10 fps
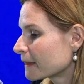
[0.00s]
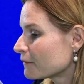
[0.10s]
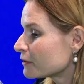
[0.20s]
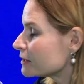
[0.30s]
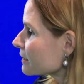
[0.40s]

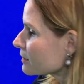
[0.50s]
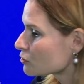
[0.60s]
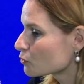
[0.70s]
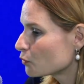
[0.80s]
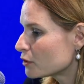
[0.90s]
For this
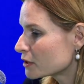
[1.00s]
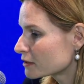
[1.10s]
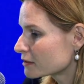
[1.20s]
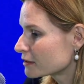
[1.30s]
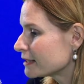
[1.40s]
ad to
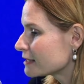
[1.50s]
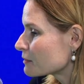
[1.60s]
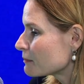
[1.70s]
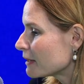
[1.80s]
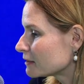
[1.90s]
work, it
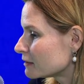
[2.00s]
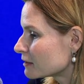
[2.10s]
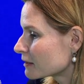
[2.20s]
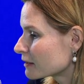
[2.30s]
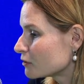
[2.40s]
doesn't
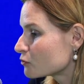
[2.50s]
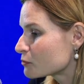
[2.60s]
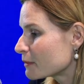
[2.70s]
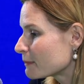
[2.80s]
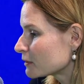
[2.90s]
matter that those people